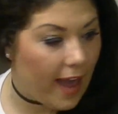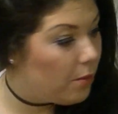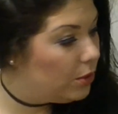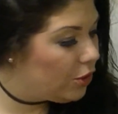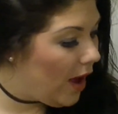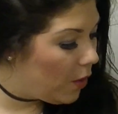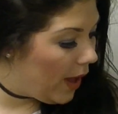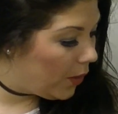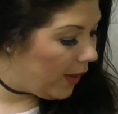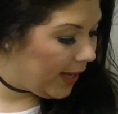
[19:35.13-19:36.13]
It will dry
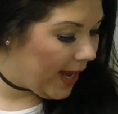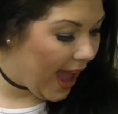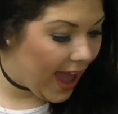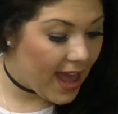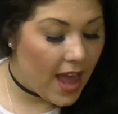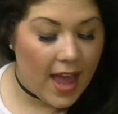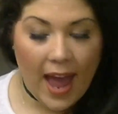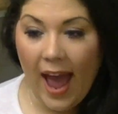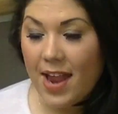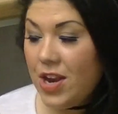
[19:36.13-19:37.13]
quite quickly,
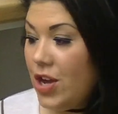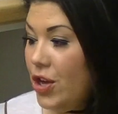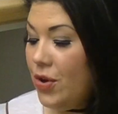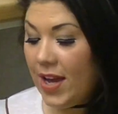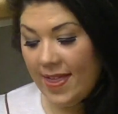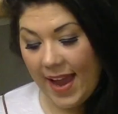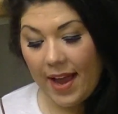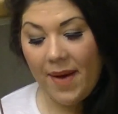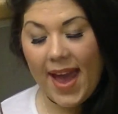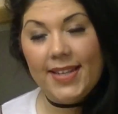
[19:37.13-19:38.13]
and you can then
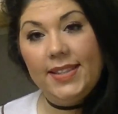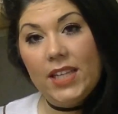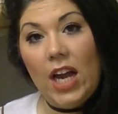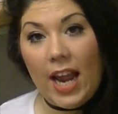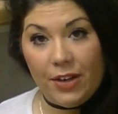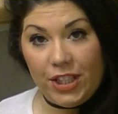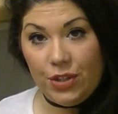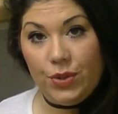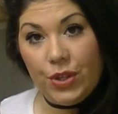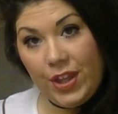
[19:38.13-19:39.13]
go ahead and start loading
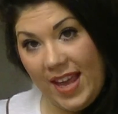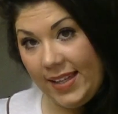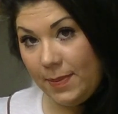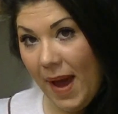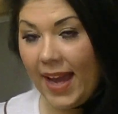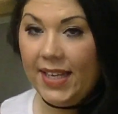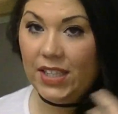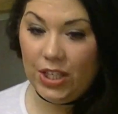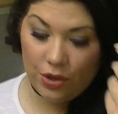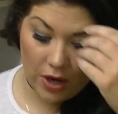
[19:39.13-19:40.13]
all your things back
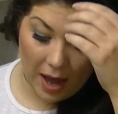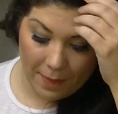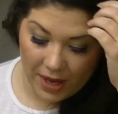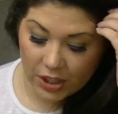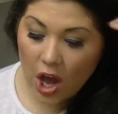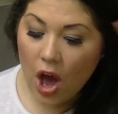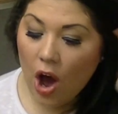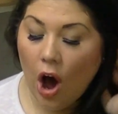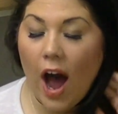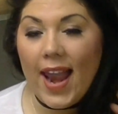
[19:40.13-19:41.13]
into your cupboard.
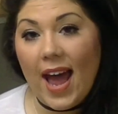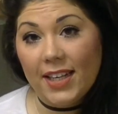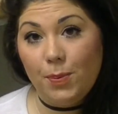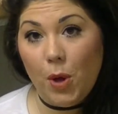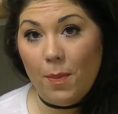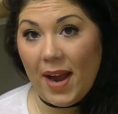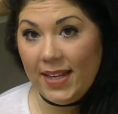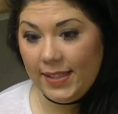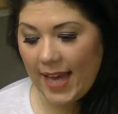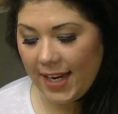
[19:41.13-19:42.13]
I like to put mine
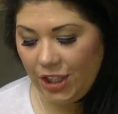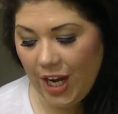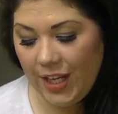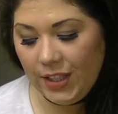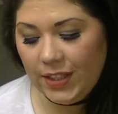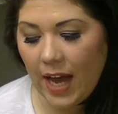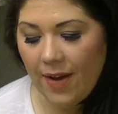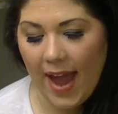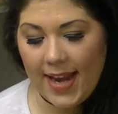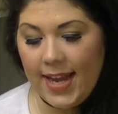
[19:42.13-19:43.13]
in sections, so
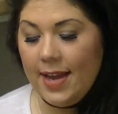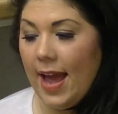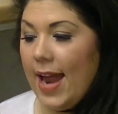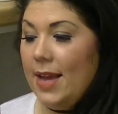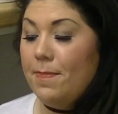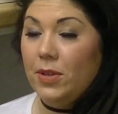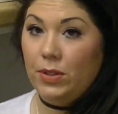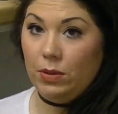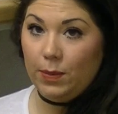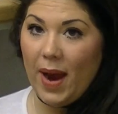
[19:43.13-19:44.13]
any
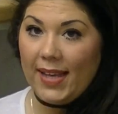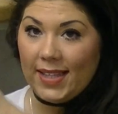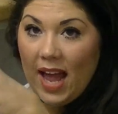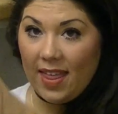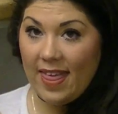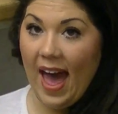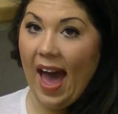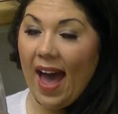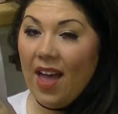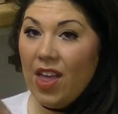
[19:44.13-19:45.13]
bottle sprays like
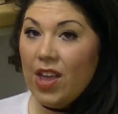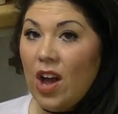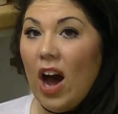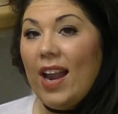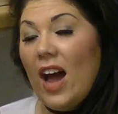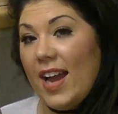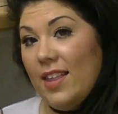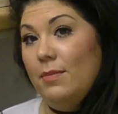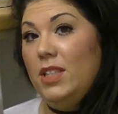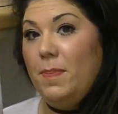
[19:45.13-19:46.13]
that, I like
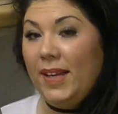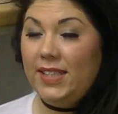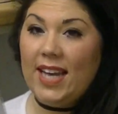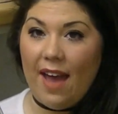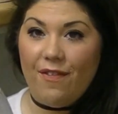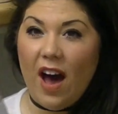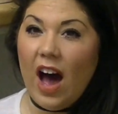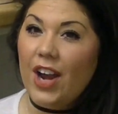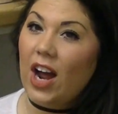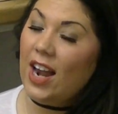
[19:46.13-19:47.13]
them to be together,
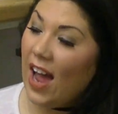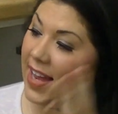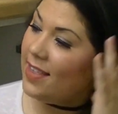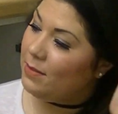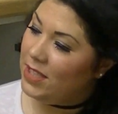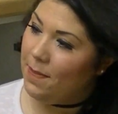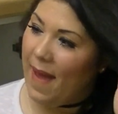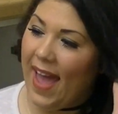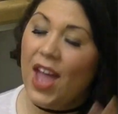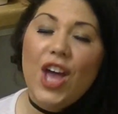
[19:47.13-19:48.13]
and I like them to
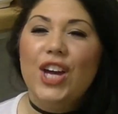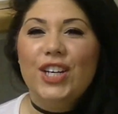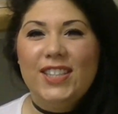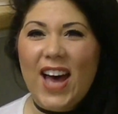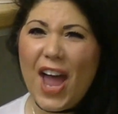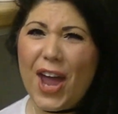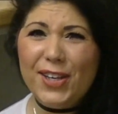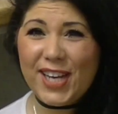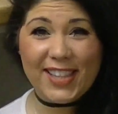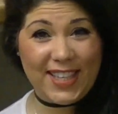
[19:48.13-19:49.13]
be, because like,
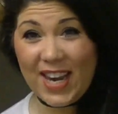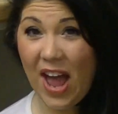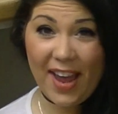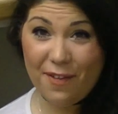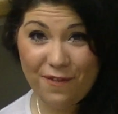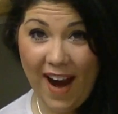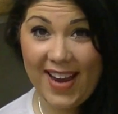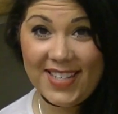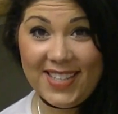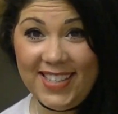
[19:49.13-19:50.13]
who doesn't like a
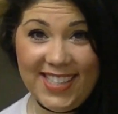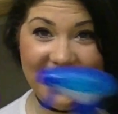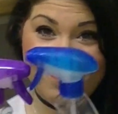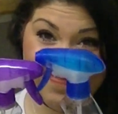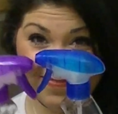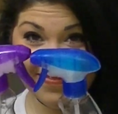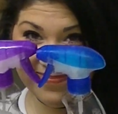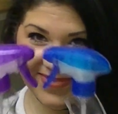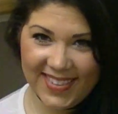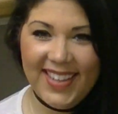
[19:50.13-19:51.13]
friend?
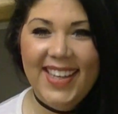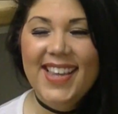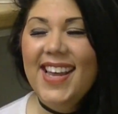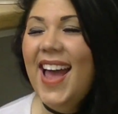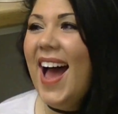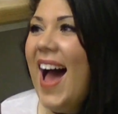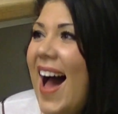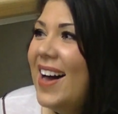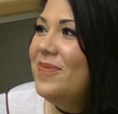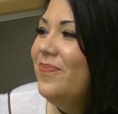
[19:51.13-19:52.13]

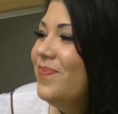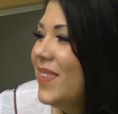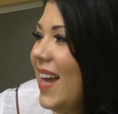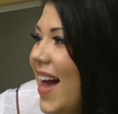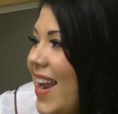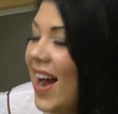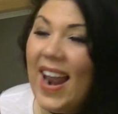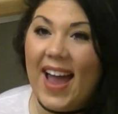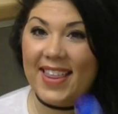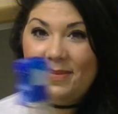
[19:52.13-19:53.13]
And I
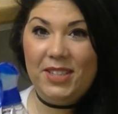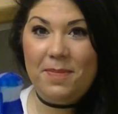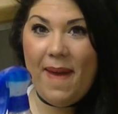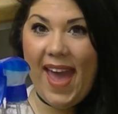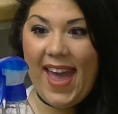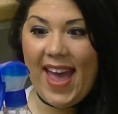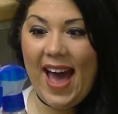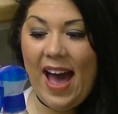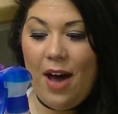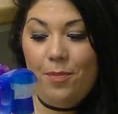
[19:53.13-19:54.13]
like them to be
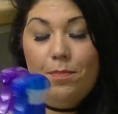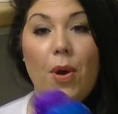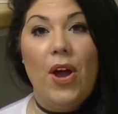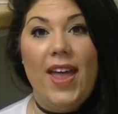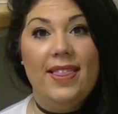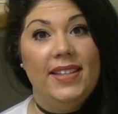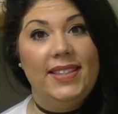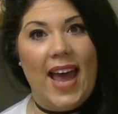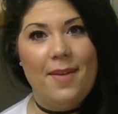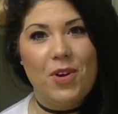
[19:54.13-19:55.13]
put in the
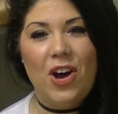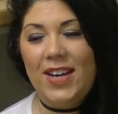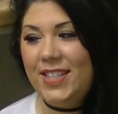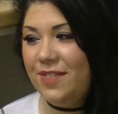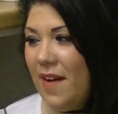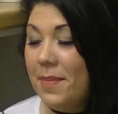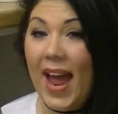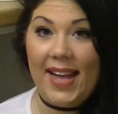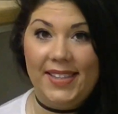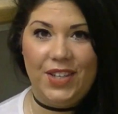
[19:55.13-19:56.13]
same kind of
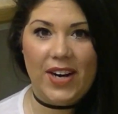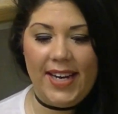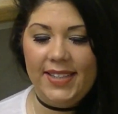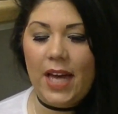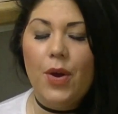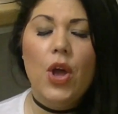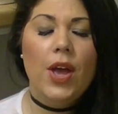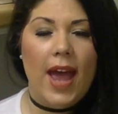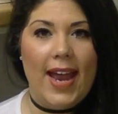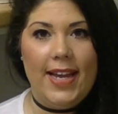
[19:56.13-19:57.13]
category. So
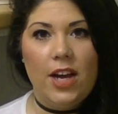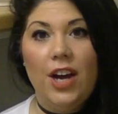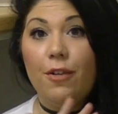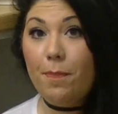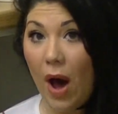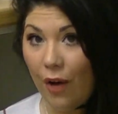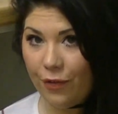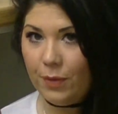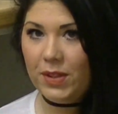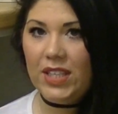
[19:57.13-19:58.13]
any kind of
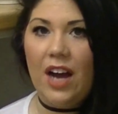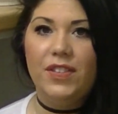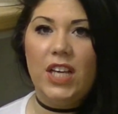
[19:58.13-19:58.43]
bathroom stuff.